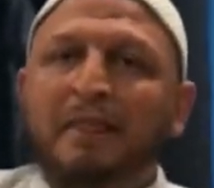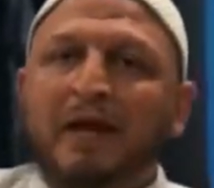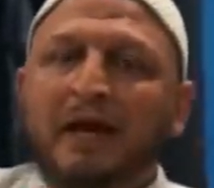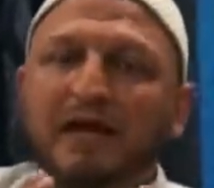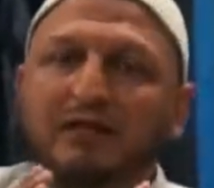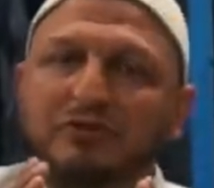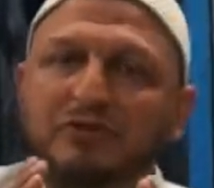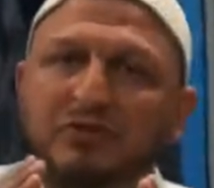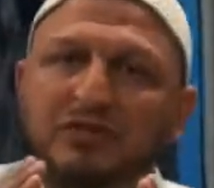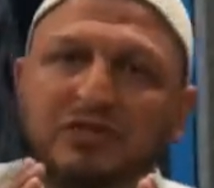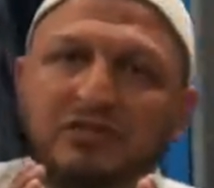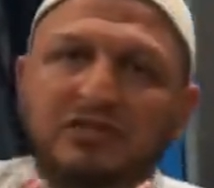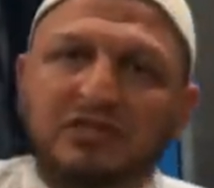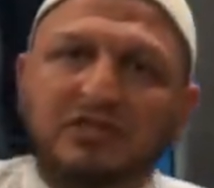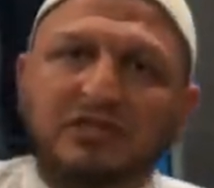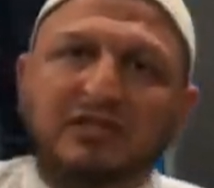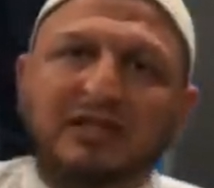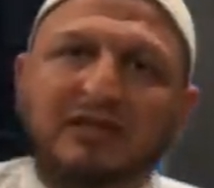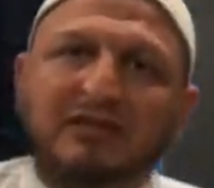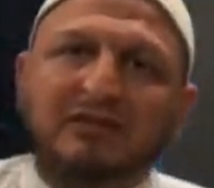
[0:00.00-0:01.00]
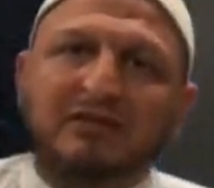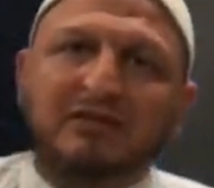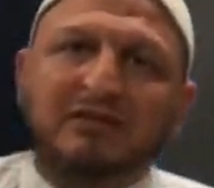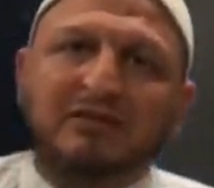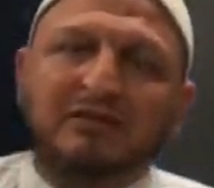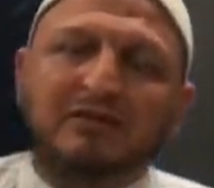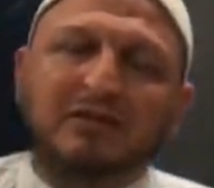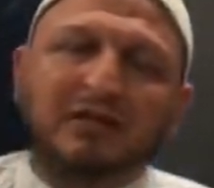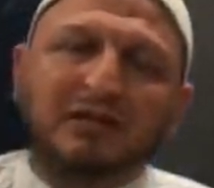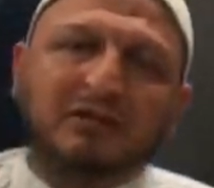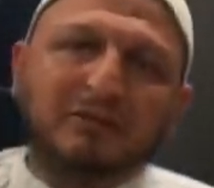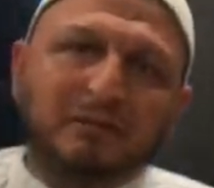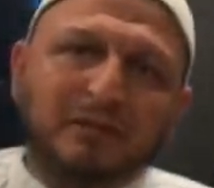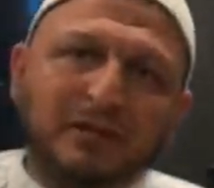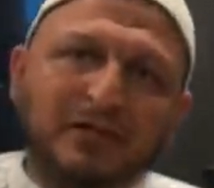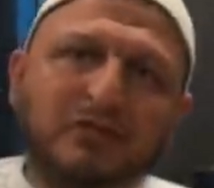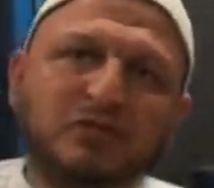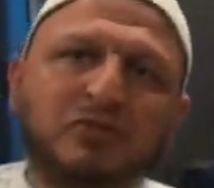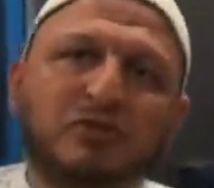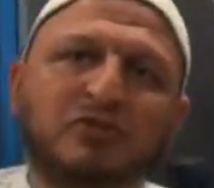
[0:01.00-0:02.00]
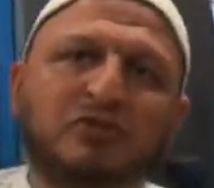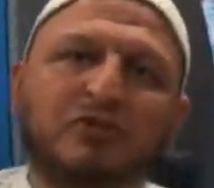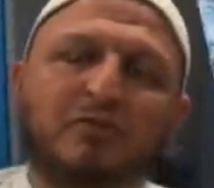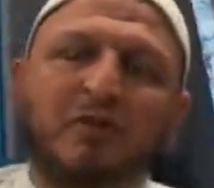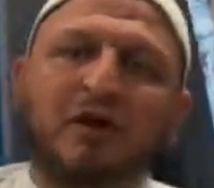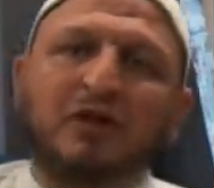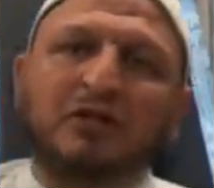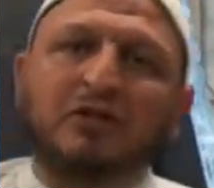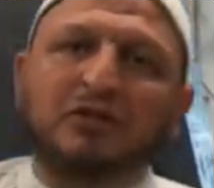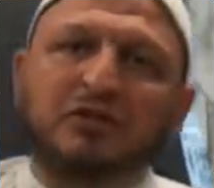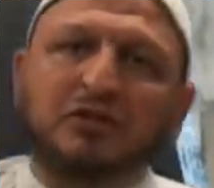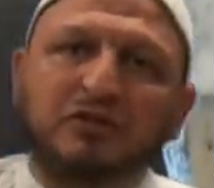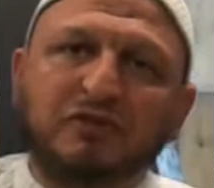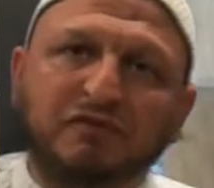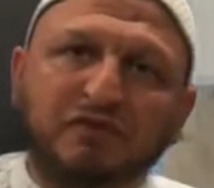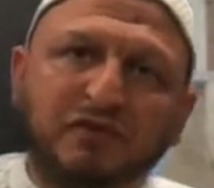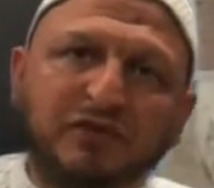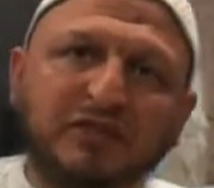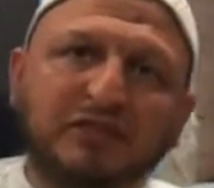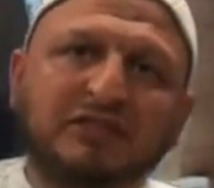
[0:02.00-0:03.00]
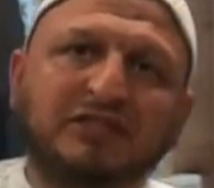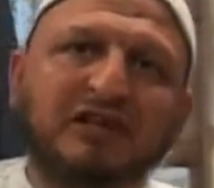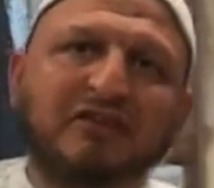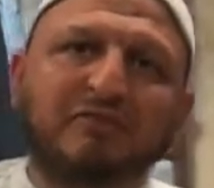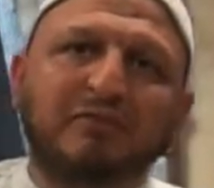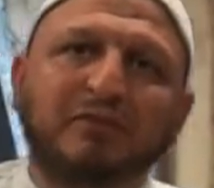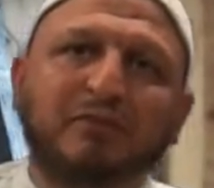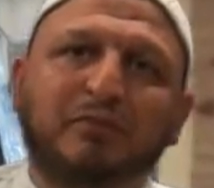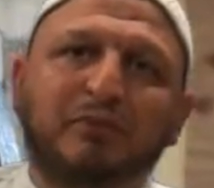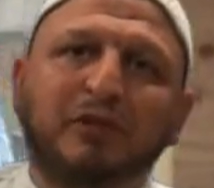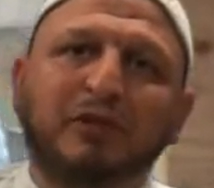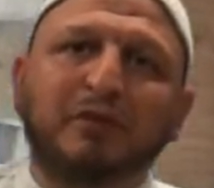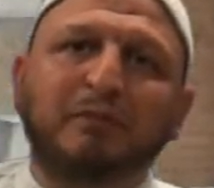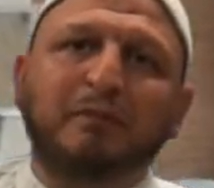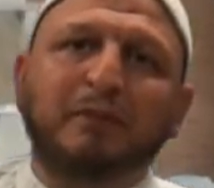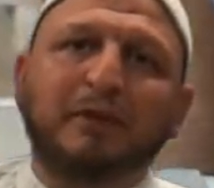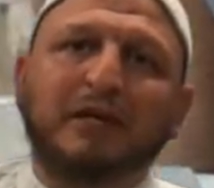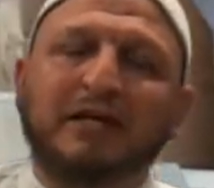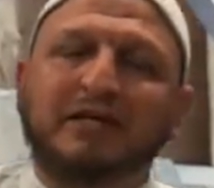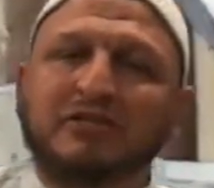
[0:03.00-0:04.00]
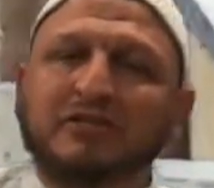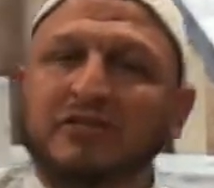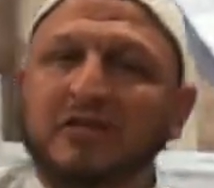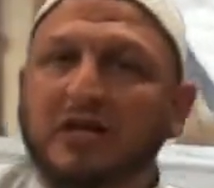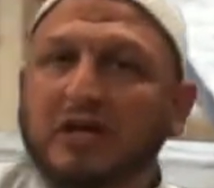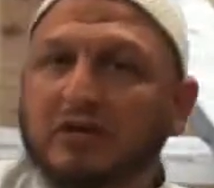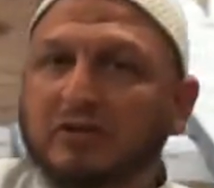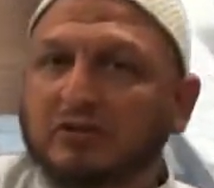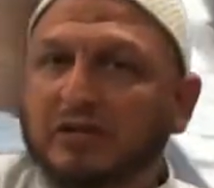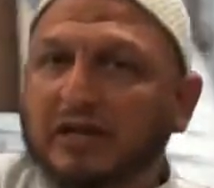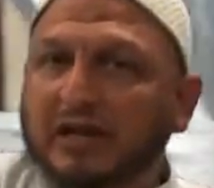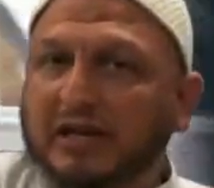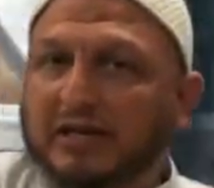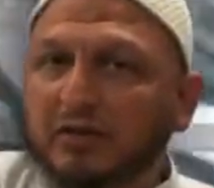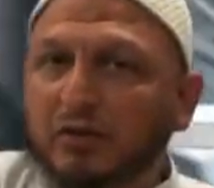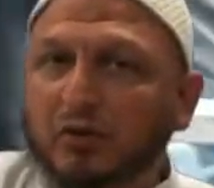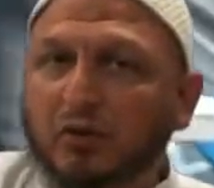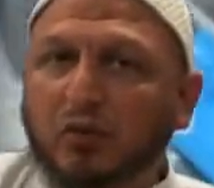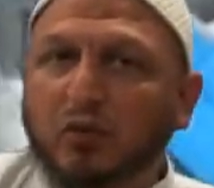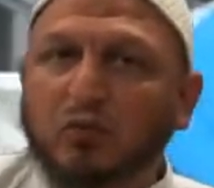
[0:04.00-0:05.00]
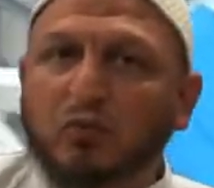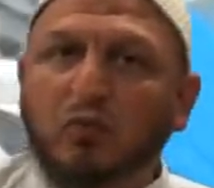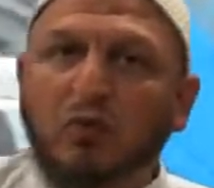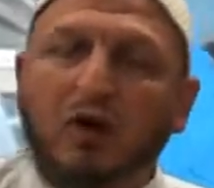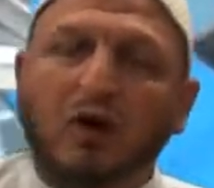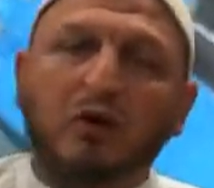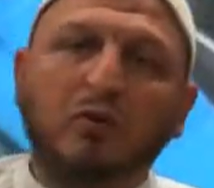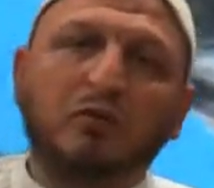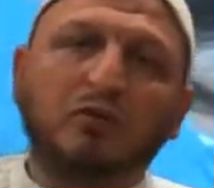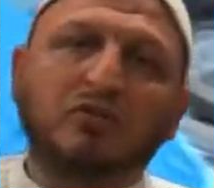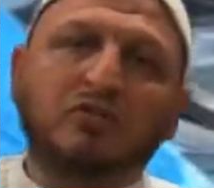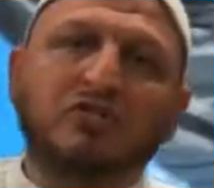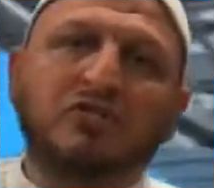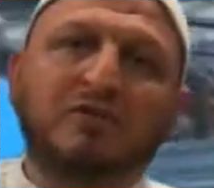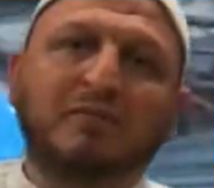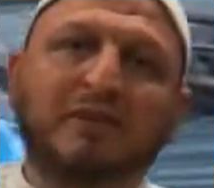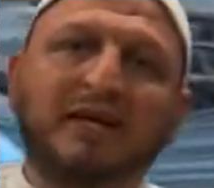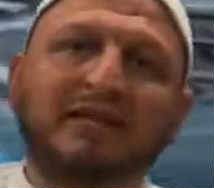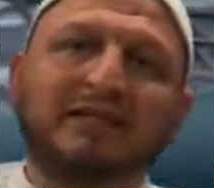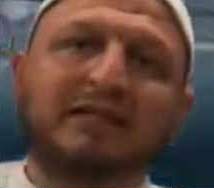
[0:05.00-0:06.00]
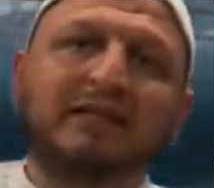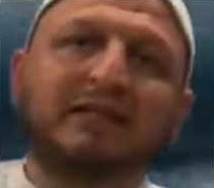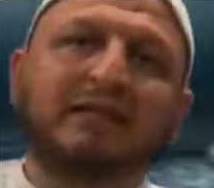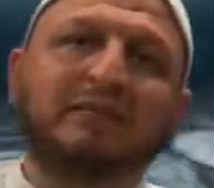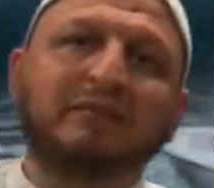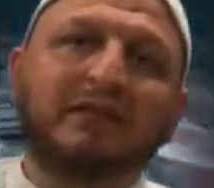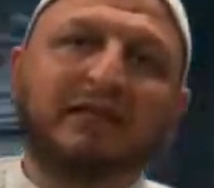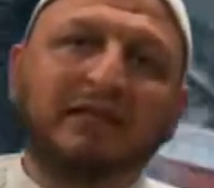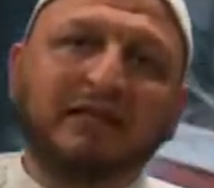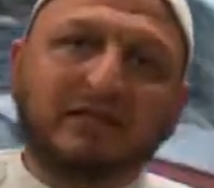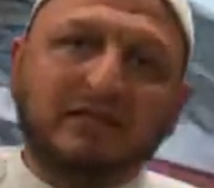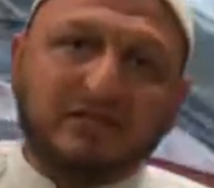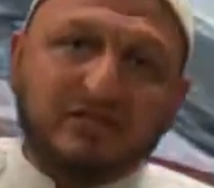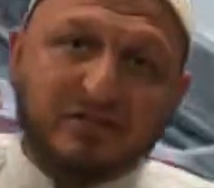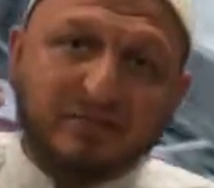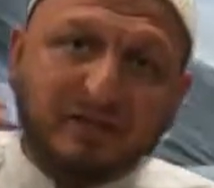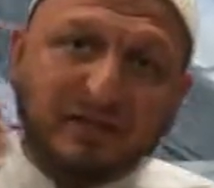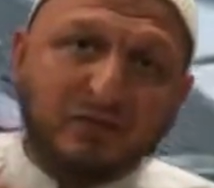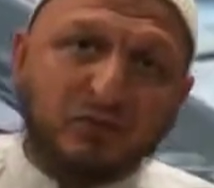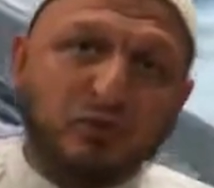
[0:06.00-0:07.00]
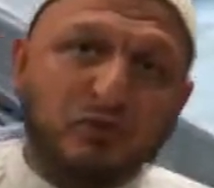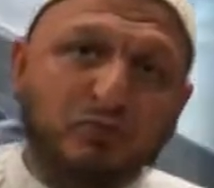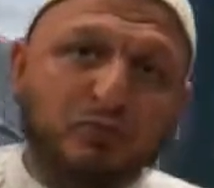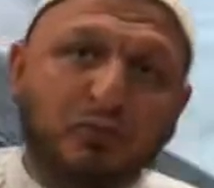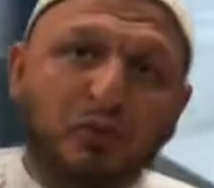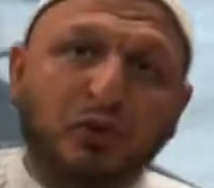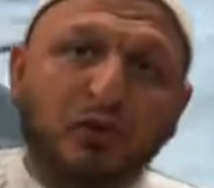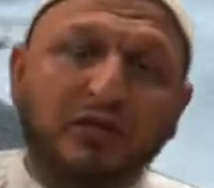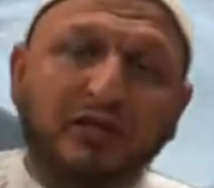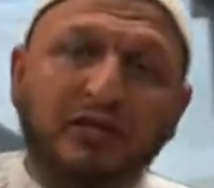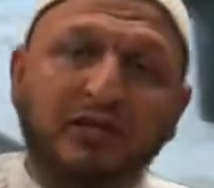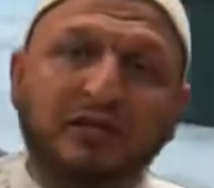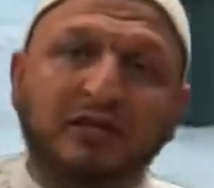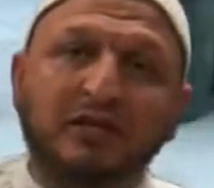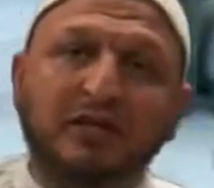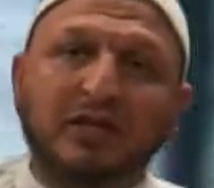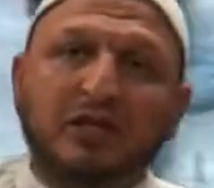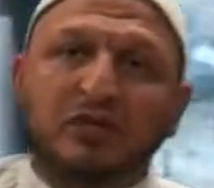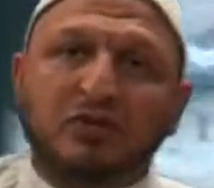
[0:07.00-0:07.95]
As you can see that the place was demolished. The footings have been put in place. Today the whole wall was cemented, meaning the cement was poured in.